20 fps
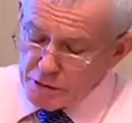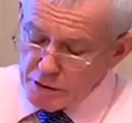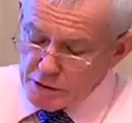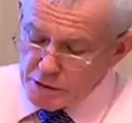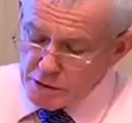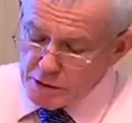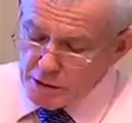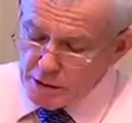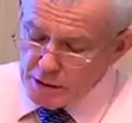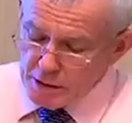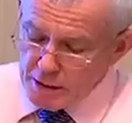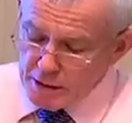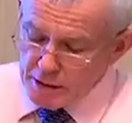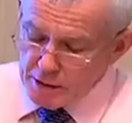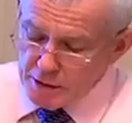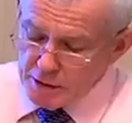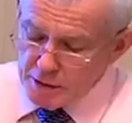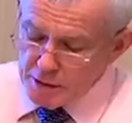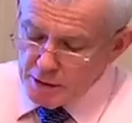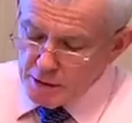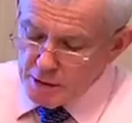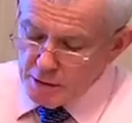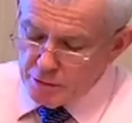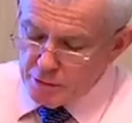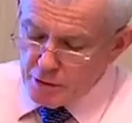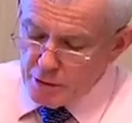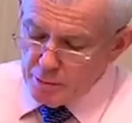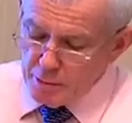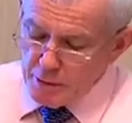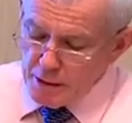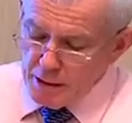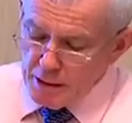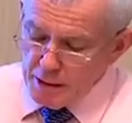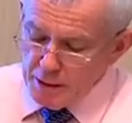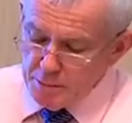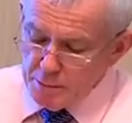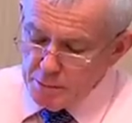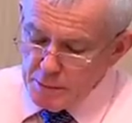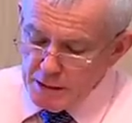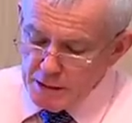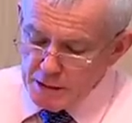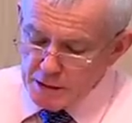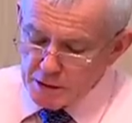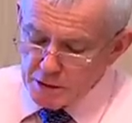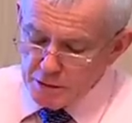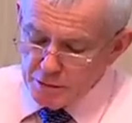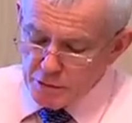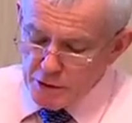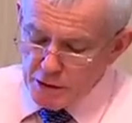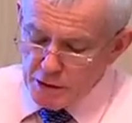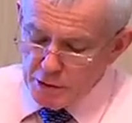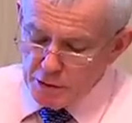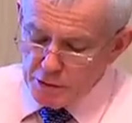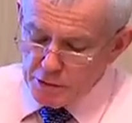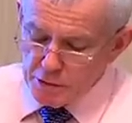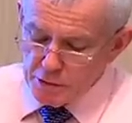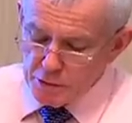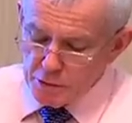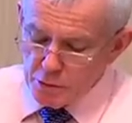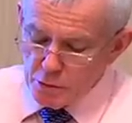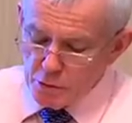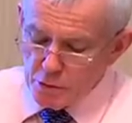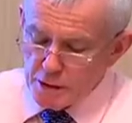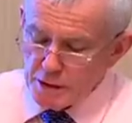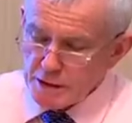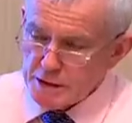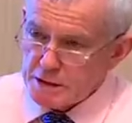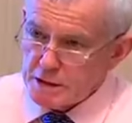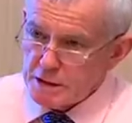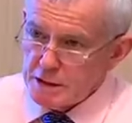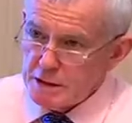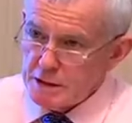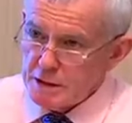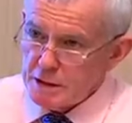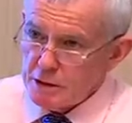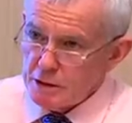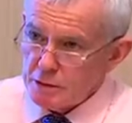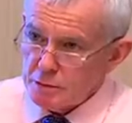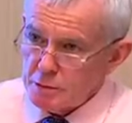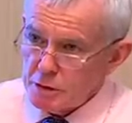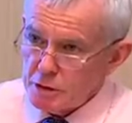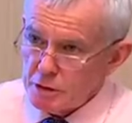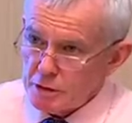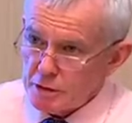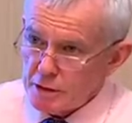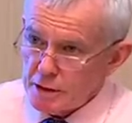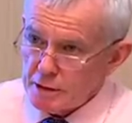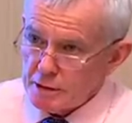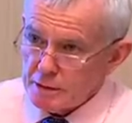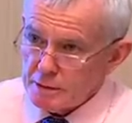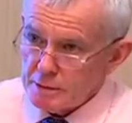just indicated from any Minister for Health or a senior health bureaucrat?